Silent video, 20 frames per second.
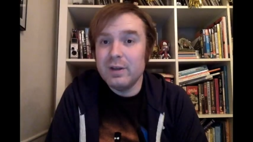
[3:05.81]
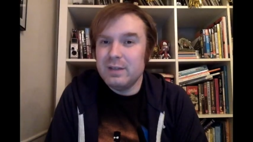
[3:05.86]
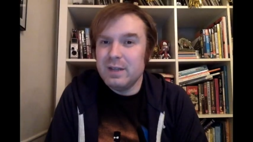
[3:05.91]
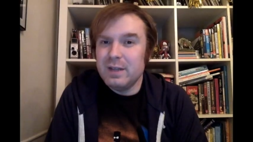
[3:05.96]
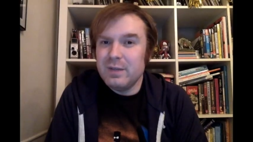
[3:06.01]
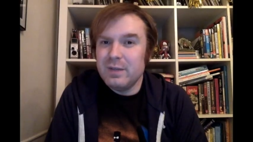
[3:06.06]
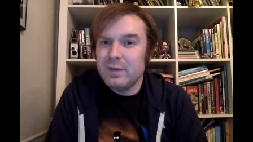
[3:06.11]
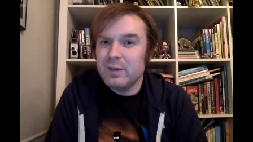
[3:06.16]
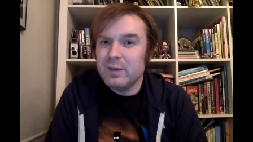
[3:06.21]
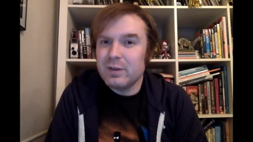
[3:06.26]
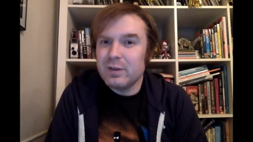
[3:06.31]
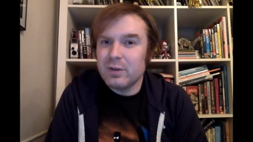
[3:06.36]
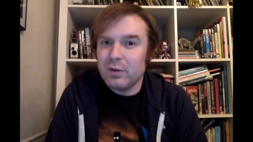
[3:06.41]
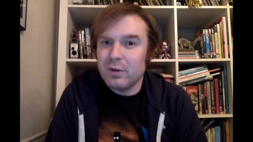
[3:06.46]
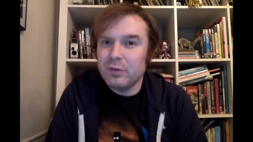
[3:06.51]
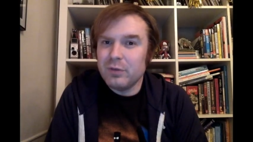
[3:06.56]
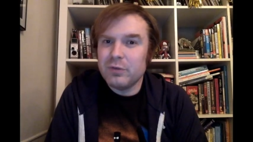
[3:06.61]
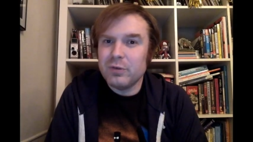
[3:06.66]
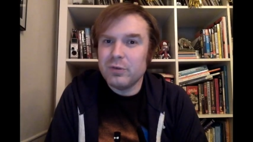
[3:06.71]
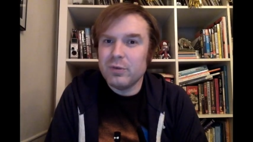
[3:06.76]
Even the
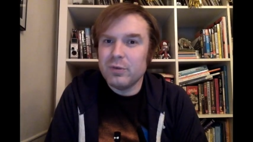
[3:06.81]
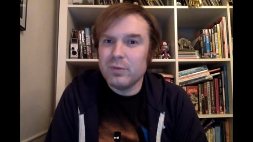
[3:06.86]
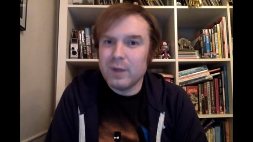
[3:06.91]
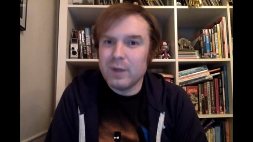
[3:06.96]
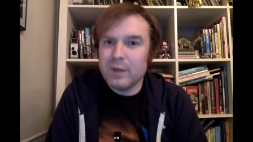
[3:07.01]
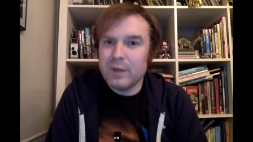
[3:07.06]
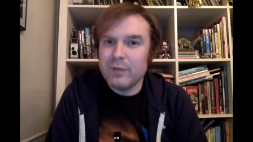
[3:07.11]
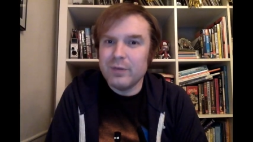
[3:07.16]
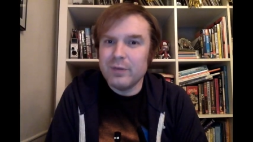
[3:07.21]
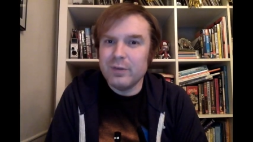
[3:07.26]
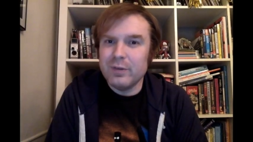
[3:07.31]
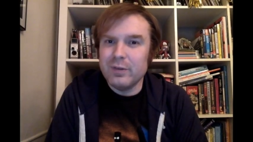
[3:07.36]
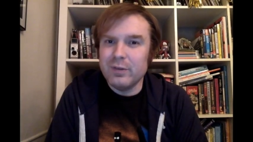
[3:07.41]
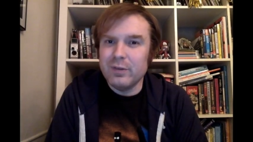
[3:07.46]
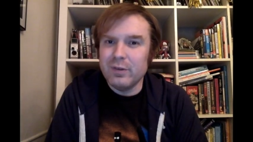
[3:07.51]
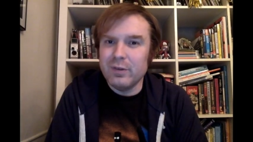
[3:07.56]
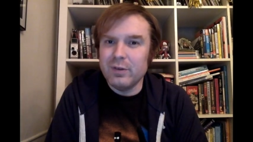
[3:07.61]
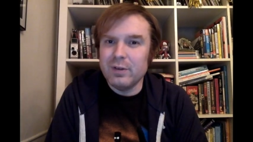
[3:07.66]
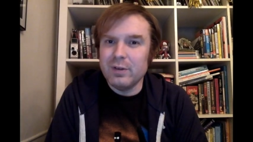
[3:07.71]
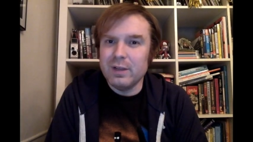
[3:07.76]
cultural references
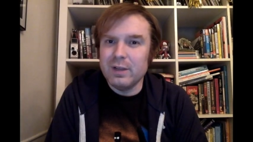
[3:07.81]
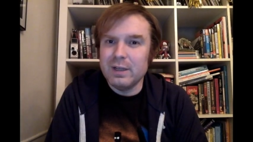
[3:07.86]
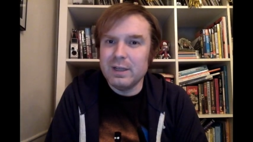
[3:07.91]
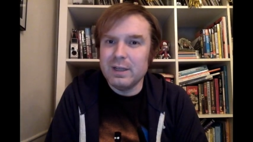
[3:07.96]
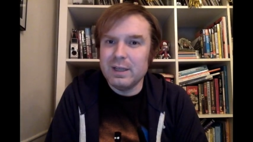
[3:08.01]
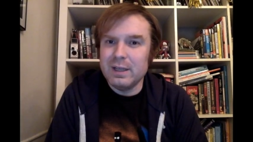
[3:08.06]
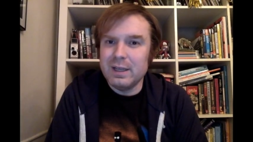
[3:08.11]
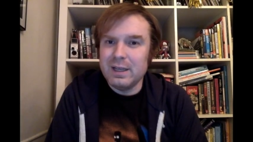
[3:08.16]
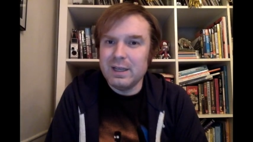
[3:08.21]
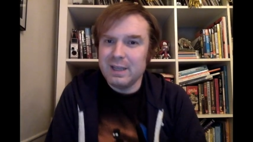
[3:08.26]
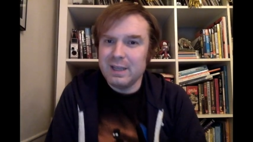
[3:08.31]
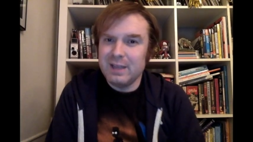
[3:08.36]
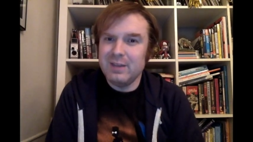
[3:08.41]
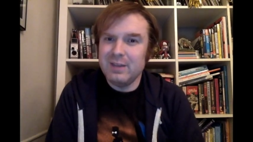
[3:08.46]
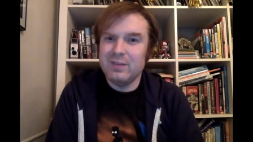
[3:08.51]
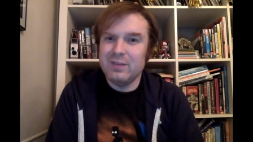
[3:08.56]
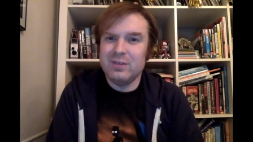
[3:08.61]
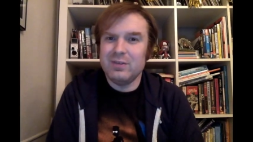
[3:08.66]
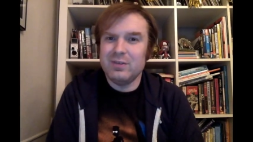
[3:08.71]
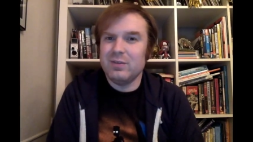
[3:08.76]
aren't like
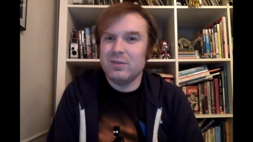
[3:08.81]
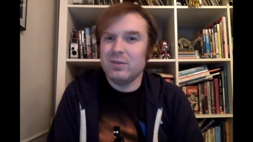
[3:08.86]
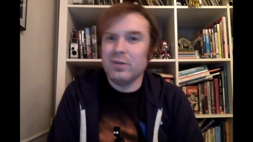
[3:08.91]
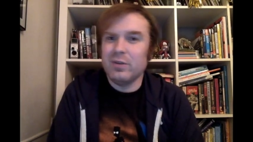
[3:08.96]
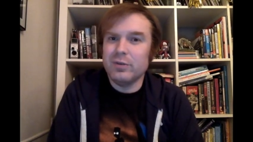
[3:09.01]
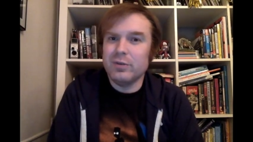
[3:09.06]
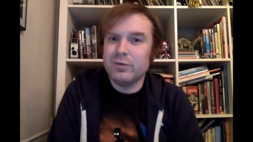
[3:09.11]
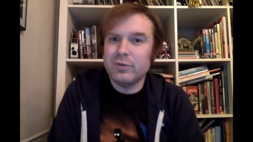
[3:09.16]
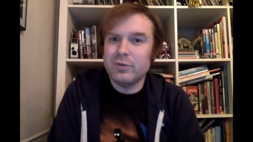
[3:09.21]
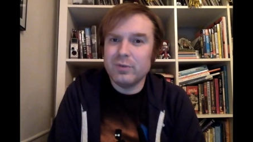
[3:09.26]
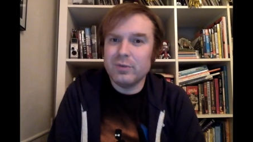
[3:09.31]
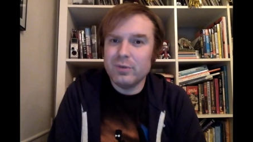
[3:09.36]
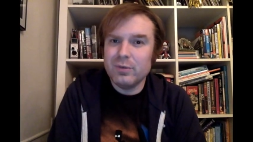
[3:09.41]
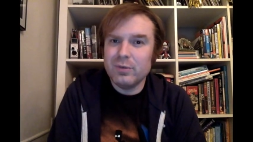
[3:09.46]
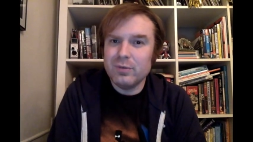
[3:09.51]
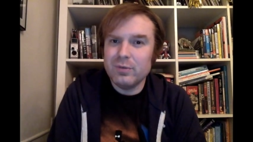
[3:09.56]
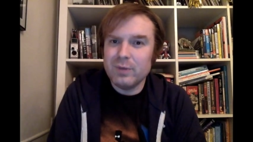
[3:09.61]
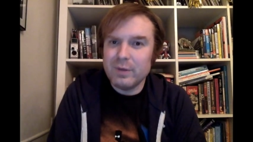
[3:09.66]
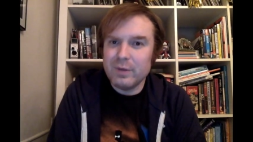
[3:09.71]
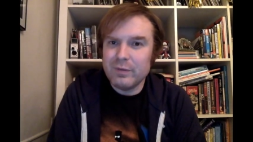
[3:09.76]
his cultural
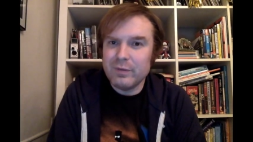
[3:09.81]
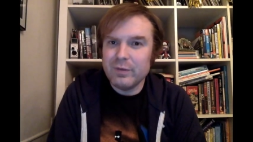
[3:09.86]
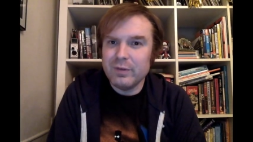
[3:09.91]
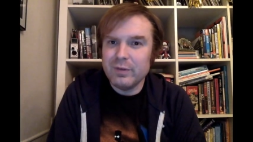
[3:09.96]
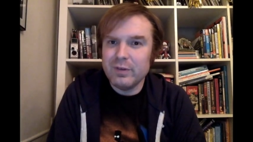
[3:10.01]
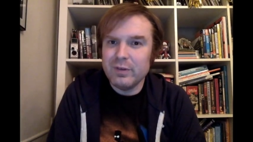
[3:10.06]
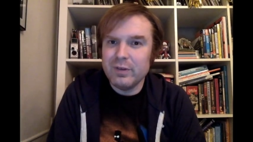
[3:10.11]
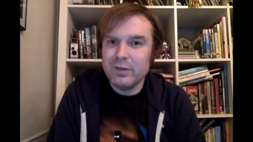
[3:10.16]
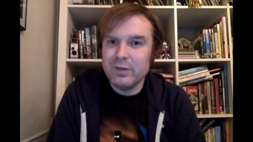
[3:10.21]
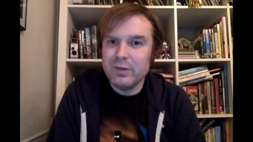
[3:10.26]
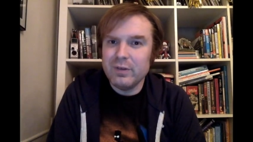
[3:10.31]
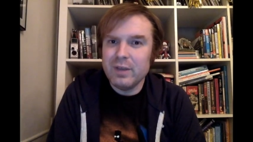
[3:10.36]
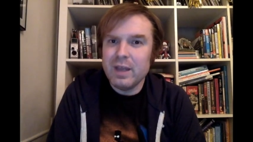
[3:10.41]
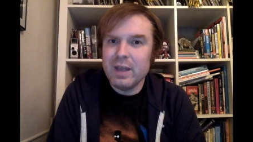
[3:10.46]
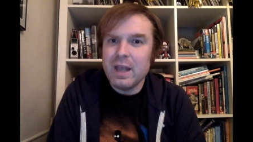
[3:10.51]
references.